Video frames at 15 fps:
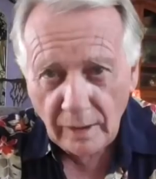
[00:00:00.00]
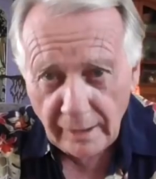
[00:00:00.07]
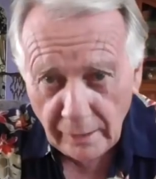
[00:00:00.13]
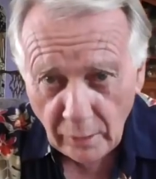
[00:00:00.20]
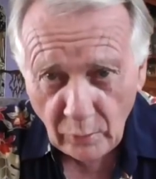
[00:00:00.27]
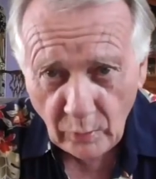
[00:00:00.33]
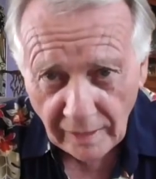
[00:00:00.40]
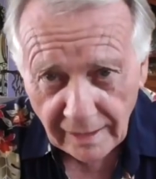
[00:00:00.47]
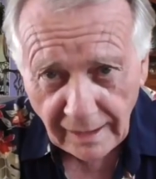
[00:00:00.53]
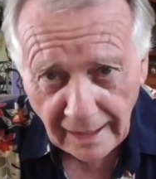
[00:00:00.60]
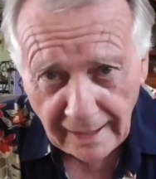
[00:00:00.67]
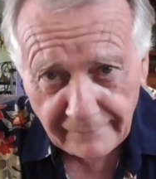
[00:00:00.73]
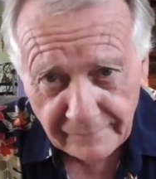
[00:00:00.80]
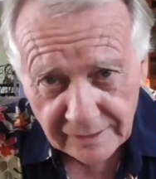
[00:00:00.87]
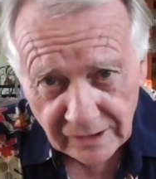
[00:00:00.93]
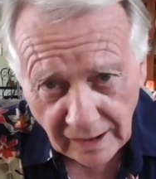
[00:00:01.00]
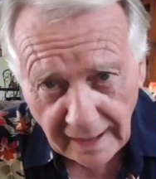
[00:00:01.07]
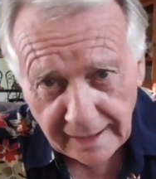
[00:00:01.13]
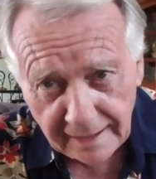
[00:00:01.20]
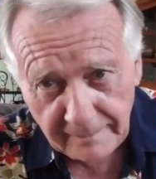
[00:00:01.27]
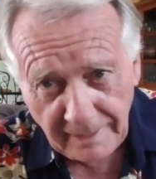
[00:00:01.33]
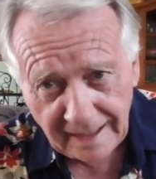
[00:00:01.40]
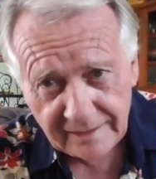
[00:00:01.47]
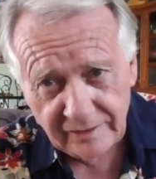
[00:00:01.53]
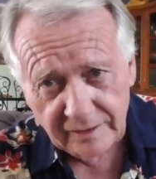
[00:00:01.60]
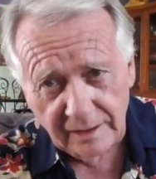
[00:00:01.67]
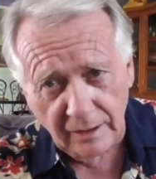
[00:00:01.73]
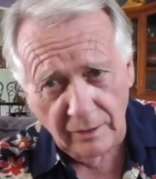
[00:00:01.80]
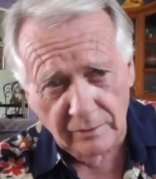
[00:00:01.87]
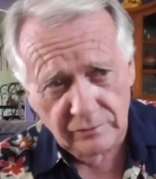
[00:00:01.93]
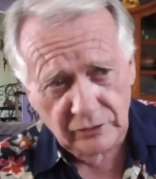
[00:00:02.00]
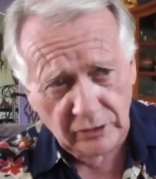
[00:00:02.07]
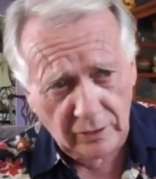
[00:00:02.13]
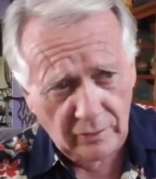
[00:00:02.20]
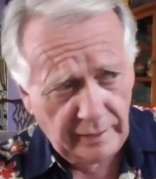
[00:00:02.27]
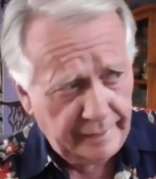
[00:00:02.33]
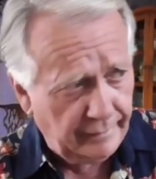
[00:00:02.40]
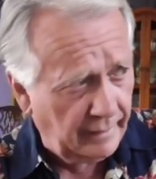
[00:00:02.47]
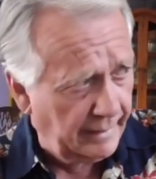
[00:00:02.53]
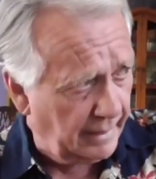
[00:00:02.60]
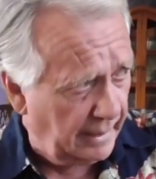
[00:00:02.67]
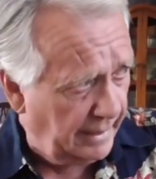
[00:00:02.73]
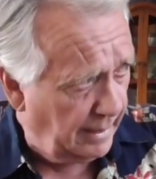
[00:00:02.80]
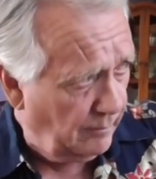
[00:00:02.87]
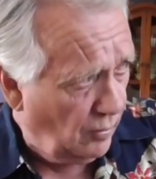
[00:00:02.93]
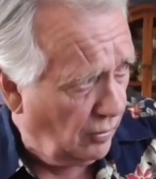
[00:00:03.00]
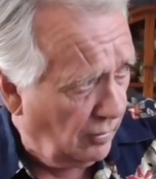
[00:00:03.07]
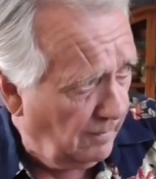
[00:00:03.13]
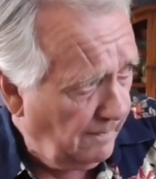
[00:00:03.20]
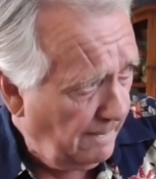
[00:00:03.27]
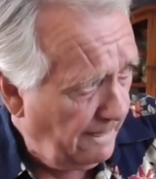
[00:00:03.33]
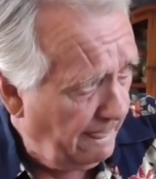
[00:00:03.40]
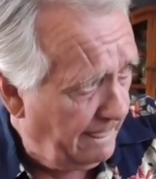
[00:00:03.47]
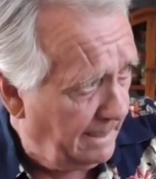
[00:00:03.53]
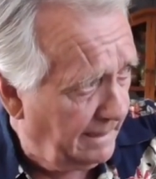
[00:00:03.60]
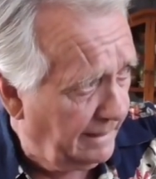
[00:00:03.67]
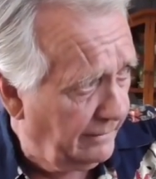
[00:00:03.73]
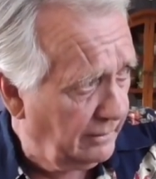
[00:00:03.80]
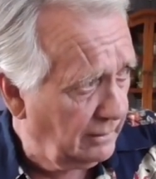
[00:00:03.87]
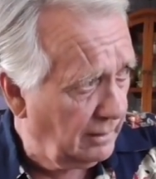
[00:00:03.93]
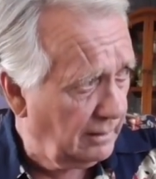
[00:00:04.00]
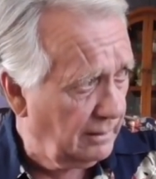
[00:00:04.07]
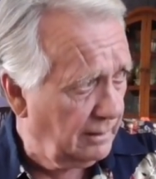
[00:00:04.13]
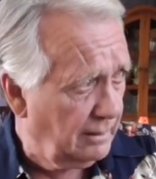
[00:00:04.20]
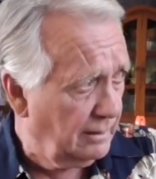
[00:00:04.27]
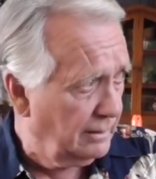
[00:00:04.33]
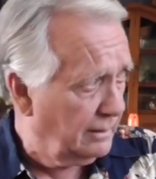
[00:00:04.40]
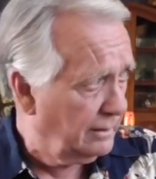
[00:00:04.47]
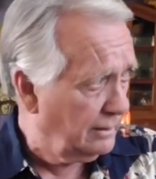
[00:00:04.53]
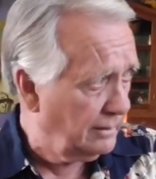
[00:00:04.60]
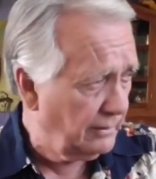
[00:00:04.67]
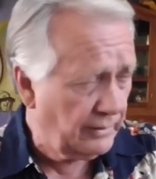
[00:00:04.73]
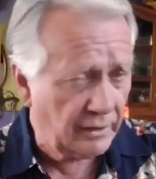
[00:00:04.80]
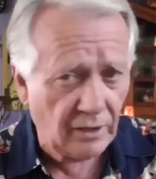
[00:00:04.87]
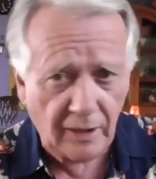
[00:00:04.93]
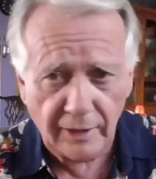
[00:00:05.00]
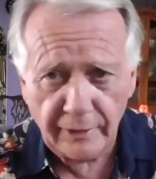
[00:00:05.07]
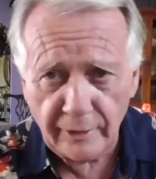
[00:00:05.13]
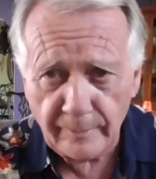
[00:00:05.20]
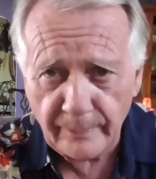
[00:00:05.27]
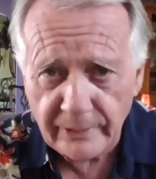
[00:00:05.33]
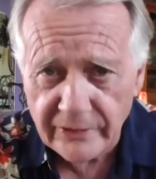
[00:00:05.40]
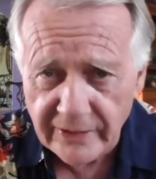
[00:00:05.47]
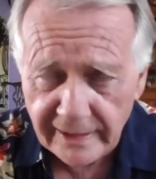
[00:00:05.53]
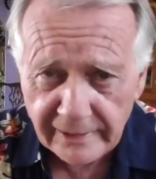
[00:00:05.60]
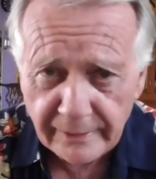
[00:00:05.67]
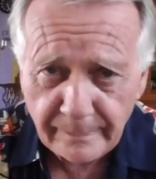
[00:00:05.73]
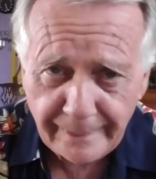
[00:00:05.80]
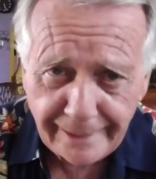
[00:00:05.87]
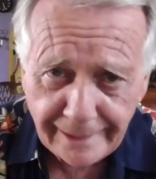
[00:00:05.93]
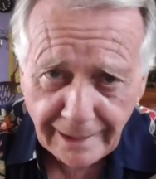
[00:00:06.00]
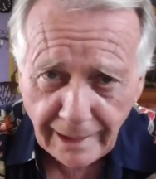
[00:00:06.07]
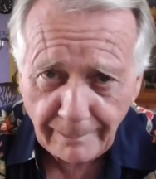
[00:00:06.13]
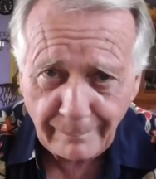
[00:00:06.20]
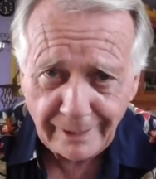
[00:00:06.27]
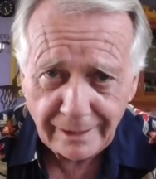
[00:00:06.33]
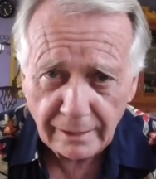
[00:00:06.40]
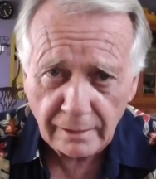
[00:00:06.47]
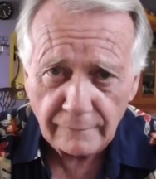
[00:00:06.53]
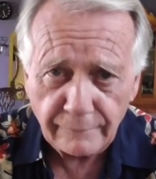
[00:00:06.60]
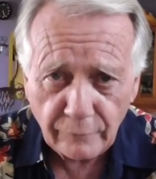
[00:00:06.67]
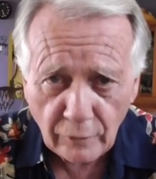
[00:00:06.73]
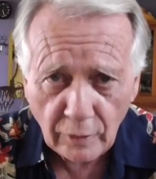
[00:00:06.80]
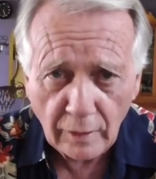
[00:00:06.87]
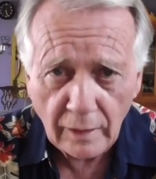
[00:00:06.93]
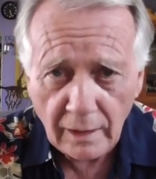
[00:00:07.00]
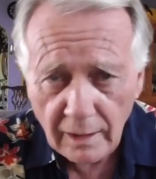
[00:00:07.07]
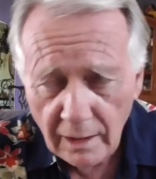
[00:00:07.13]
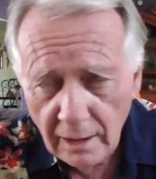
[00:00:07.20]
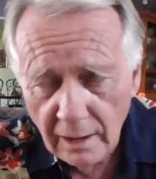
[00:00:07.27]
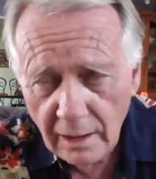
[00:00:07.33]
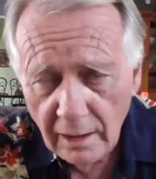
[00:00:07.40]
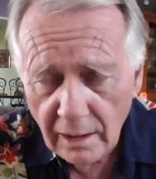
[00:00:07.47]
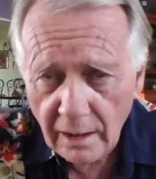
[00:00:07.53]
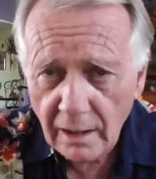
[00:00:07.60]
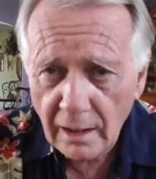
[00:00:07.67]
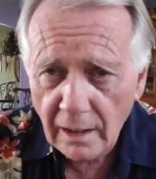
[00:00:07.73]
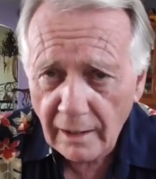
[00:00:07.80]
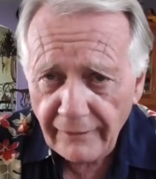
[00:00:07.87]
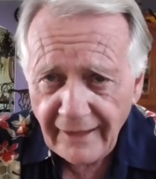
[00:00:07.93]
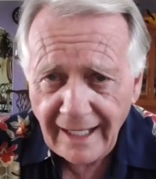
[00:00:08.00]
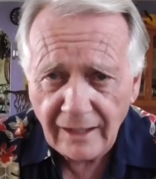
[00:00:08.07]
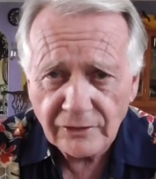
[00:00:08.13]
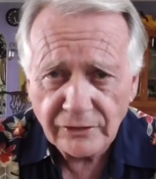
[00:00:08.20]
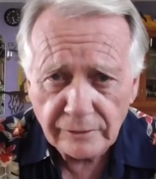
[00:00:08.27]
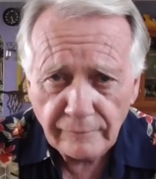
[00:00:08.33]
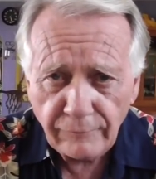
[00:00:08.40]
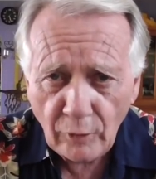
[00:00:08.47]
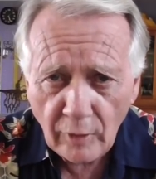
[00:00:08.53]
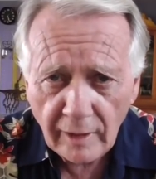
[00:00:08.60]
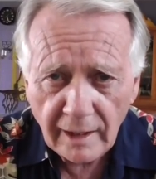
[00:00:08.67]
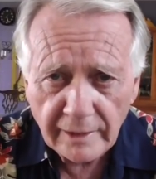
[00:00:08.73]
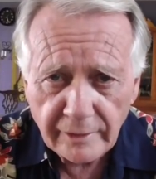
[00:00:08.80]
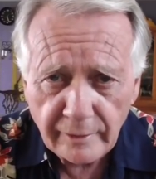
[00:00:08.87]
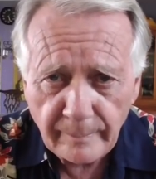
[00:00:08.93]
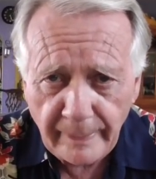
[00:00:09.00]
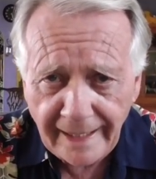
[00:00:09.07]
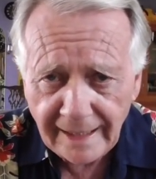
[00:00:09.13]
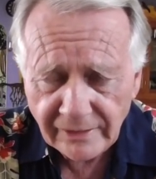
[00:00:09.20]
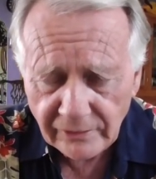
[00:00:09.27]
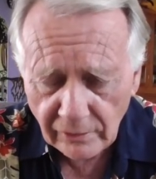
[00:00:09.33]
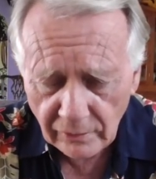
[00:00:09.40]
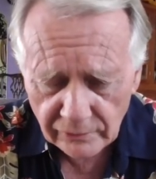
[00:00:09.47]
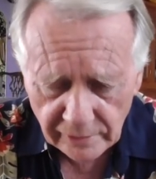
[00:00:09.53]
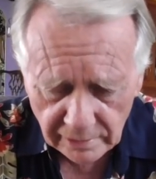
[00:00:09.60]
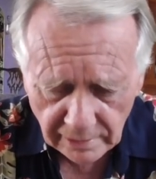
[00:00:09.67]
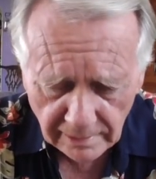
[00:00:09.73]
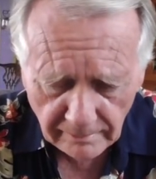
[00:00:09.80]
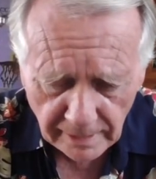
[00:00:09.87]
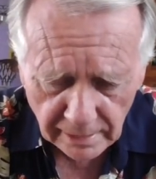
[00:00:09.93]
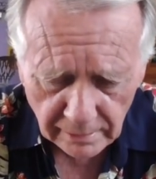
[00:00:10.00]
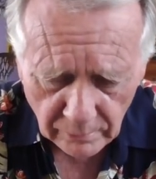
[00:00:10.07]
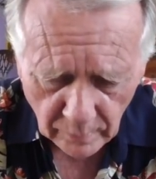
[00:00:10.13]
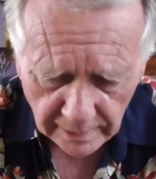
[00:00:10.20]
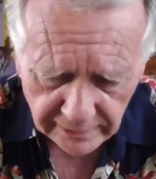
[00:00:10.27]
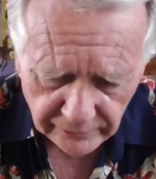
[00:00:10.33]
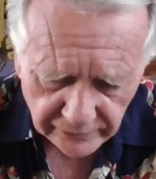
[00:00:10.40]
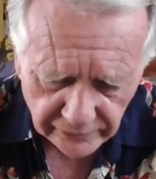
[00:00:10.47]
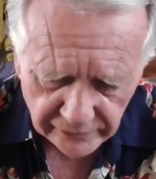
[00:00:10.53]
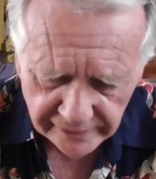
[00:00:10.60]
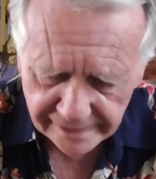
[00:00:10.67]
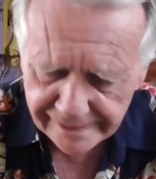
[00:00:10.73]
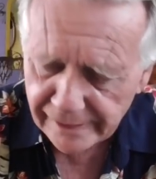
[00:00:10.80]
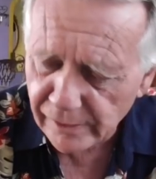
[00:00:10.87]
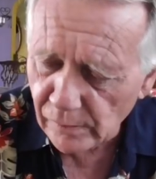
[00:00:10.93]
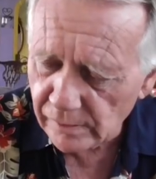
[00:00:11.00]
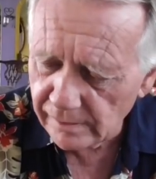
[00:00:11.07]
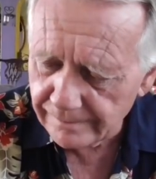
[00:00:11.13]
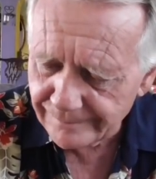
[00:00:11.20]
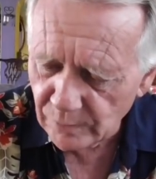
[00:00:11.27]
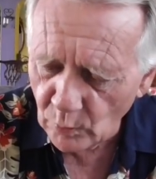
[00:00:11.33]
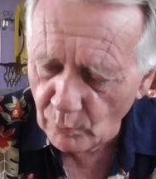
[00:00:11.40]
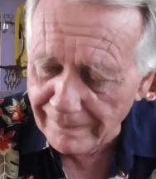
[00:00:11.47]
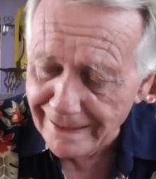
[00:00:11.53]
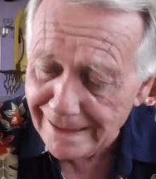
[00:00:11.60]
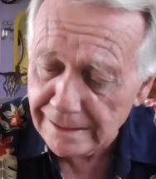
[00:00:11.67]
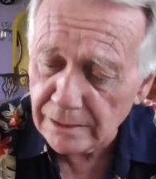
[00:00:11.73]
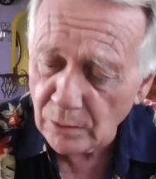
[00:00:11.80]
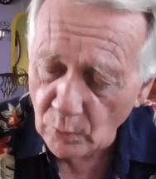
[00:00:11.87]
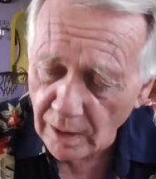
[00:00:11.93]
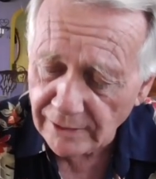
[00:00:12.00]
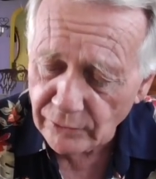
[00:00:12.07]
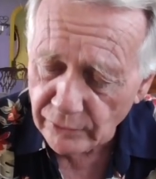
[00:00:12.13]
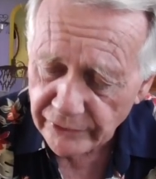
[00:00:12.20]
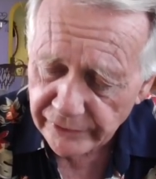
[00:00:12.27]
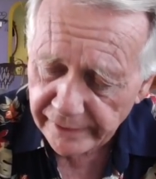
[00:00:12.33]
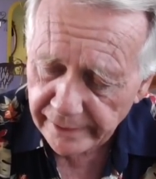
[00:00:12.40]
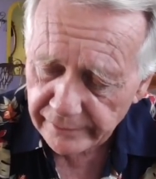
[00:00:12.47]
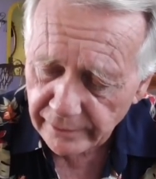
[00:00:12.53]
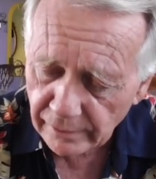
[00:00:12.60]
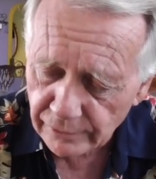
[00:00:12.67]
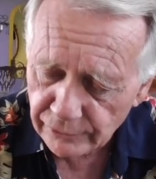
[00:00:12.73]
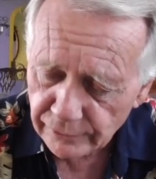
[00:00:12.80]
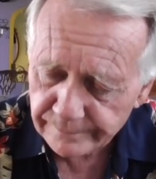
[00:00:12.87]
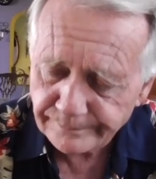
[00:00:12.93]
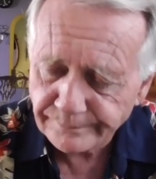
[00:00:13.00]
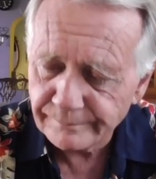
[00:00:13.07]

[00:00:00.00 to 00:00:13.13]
want to know what life is like in Mexico. So here I came home, and the gardener presents me a bill for 1,400 pesos, 1,400,